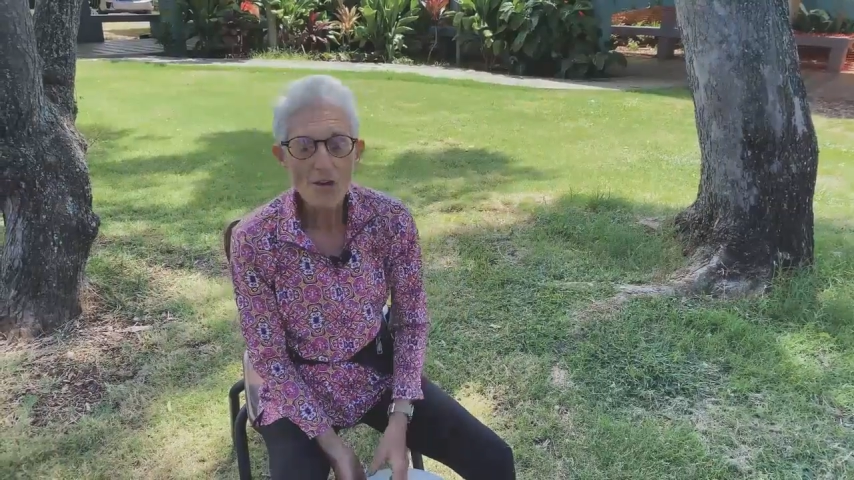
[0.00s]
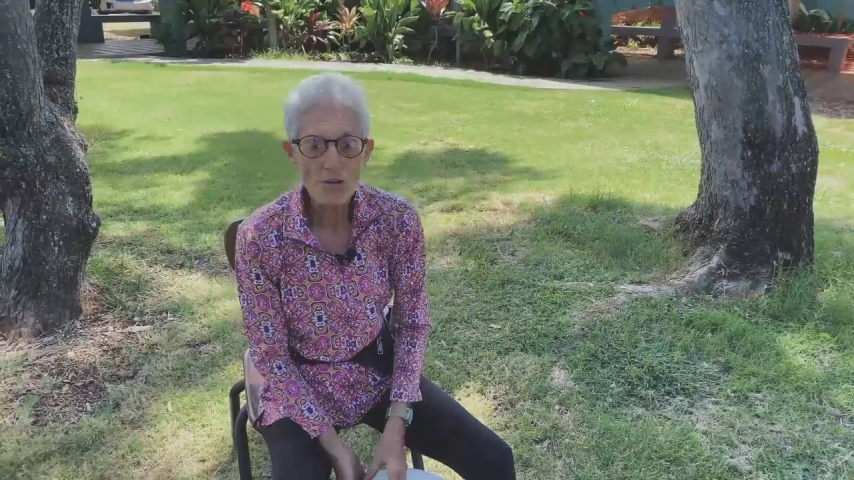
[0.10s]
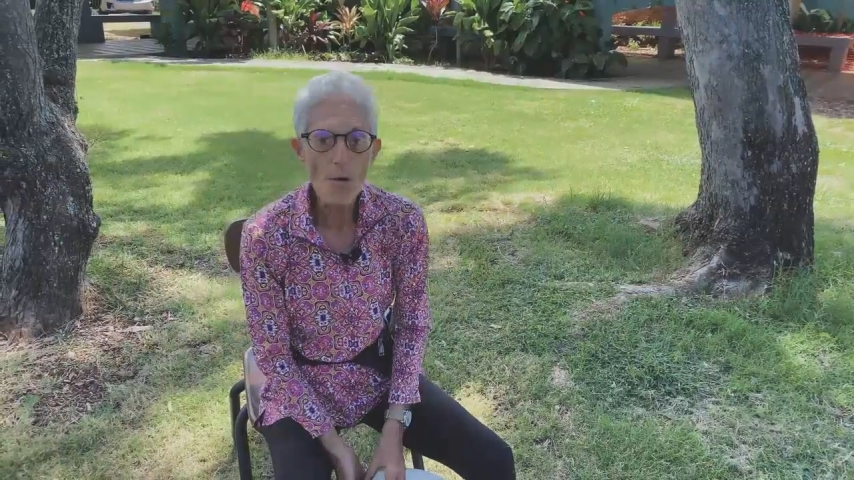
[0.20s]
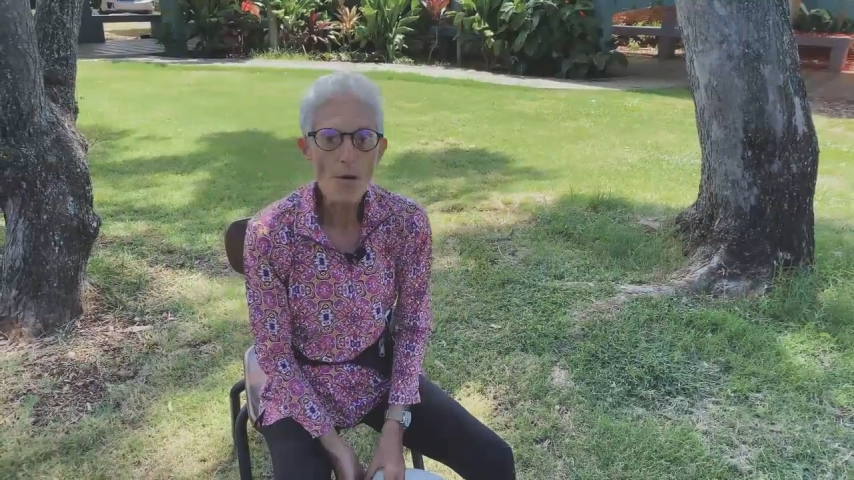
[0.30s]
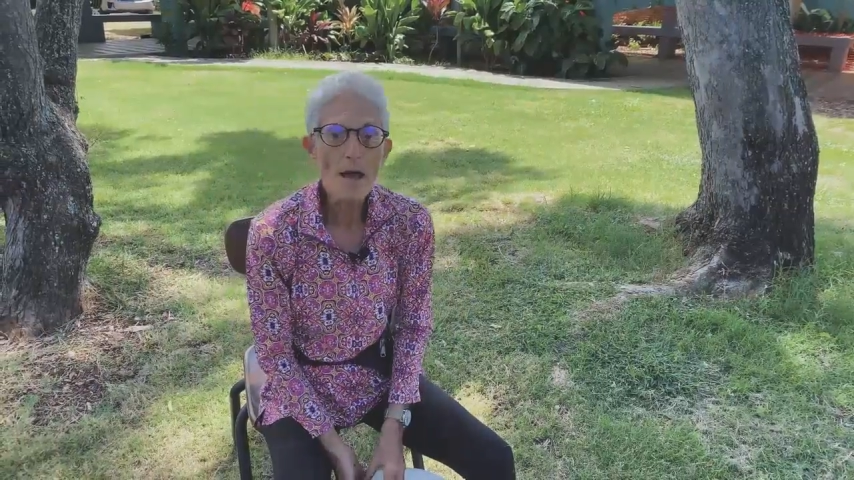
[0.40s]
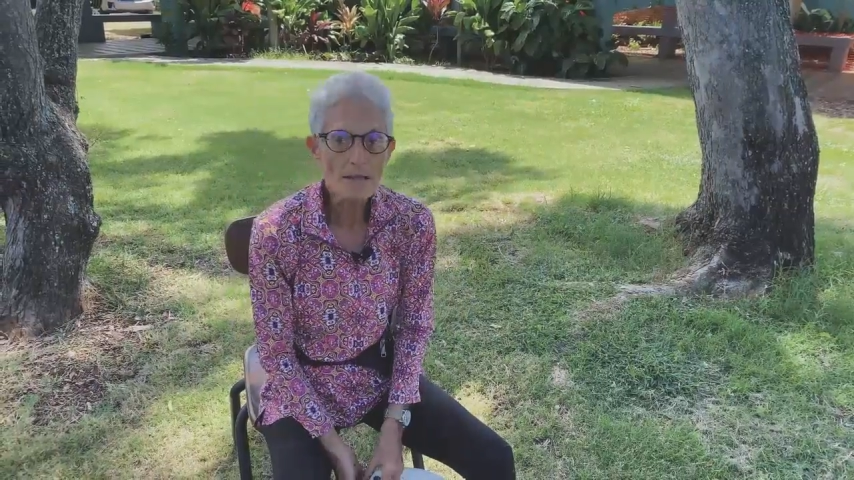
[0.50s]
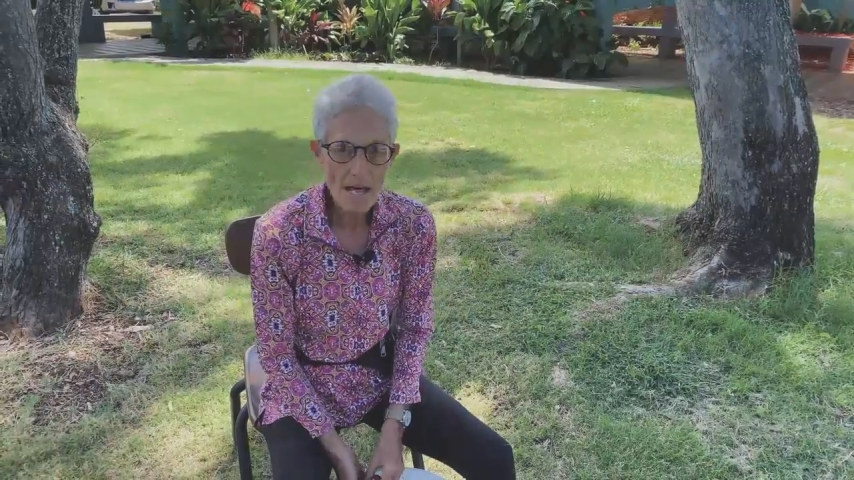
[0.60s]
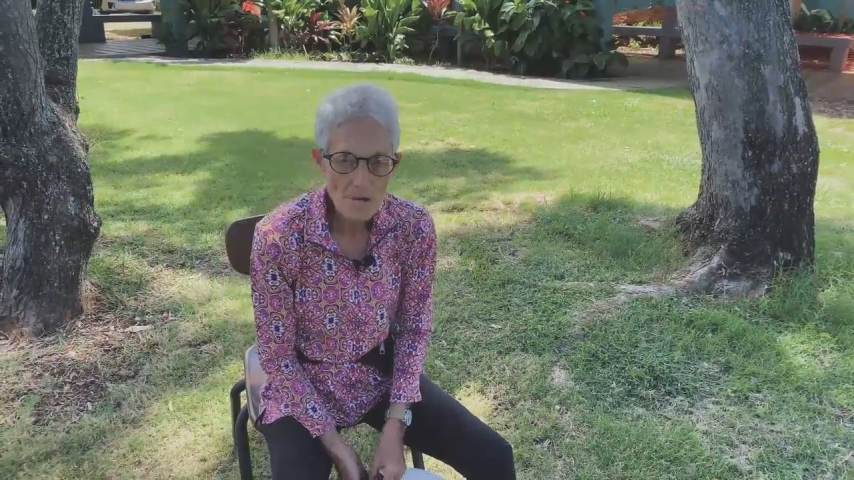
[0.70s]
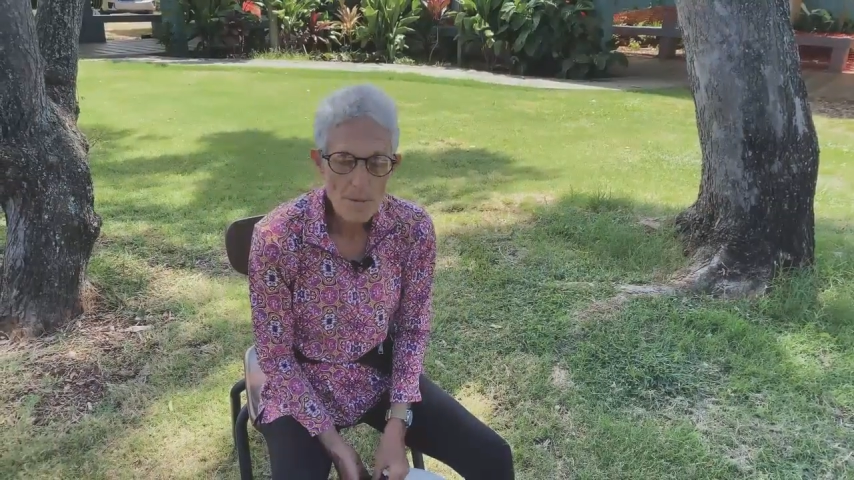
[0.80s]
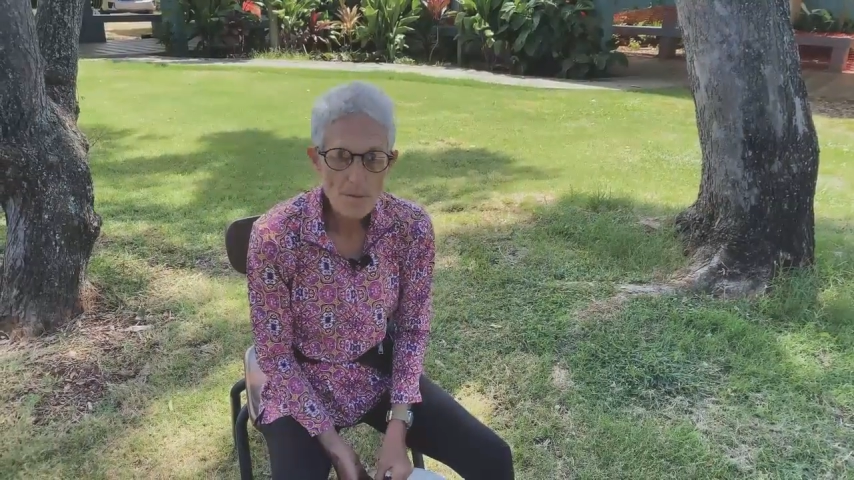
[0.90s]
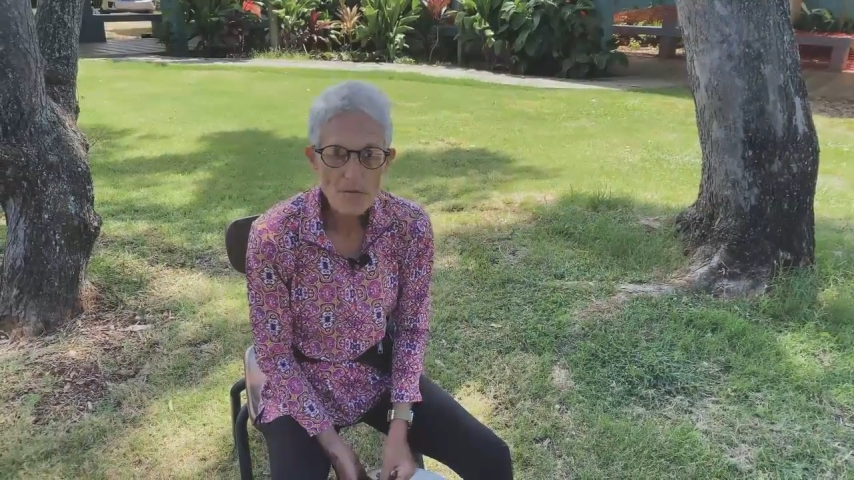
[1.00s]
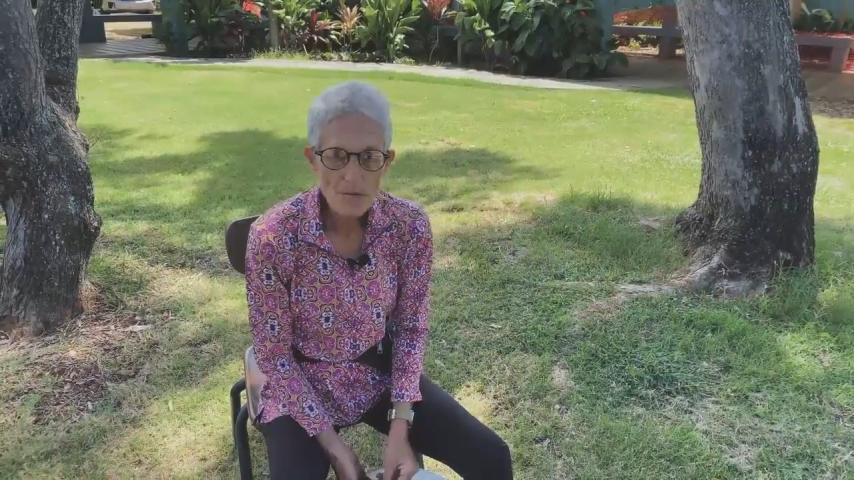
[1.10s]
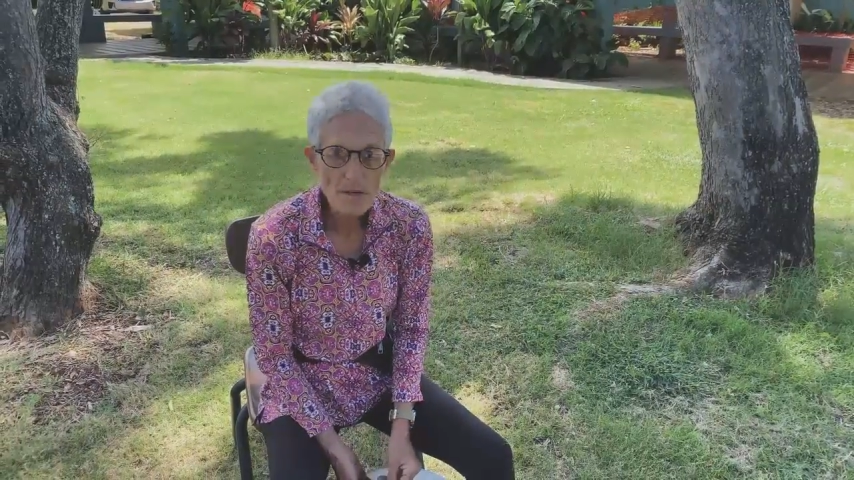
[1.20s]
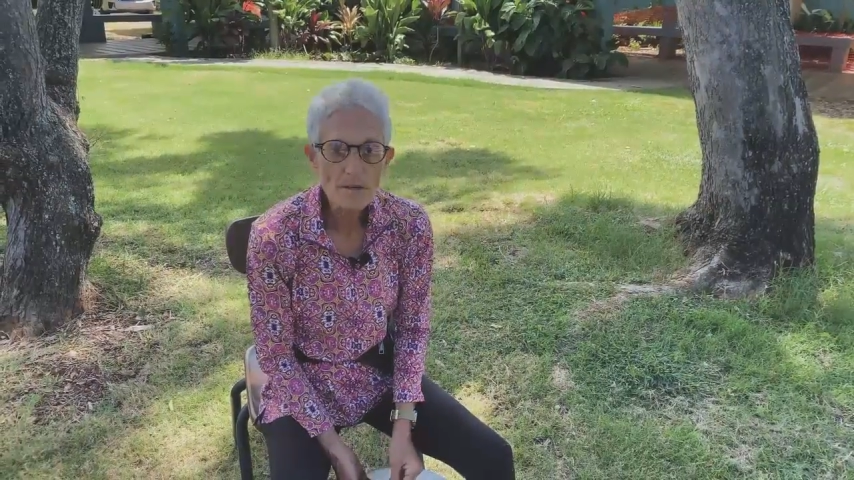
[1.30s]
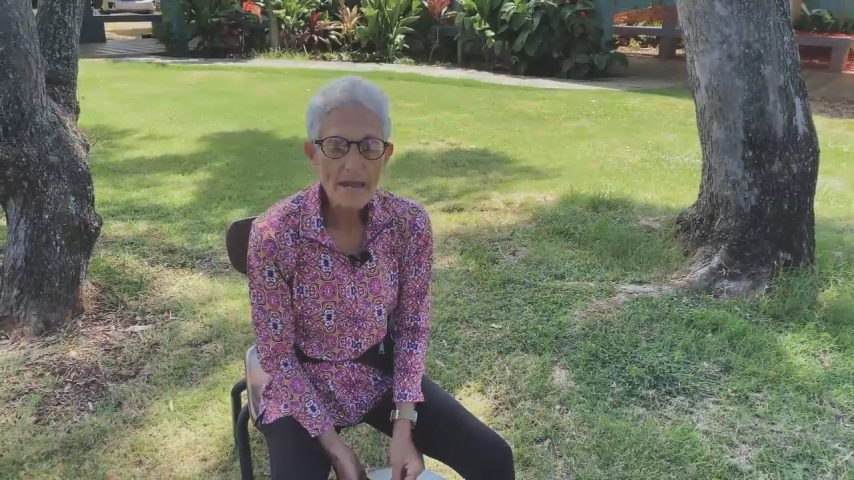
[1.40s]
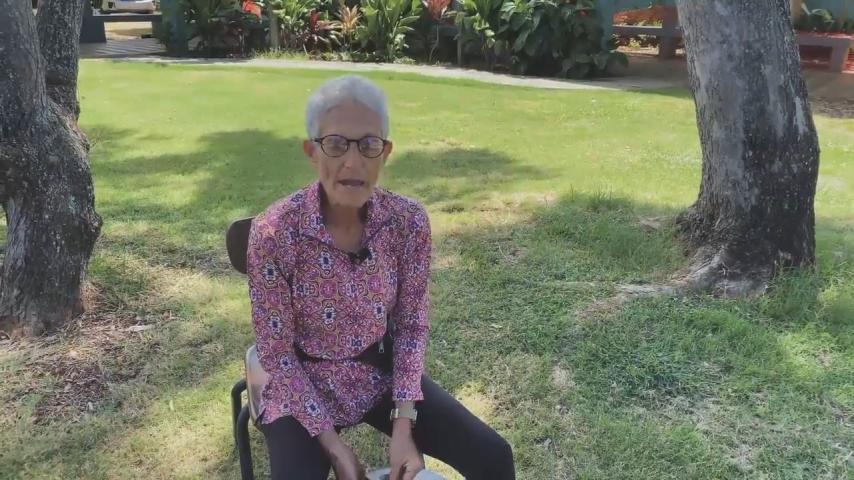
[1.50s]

So a lot of people feel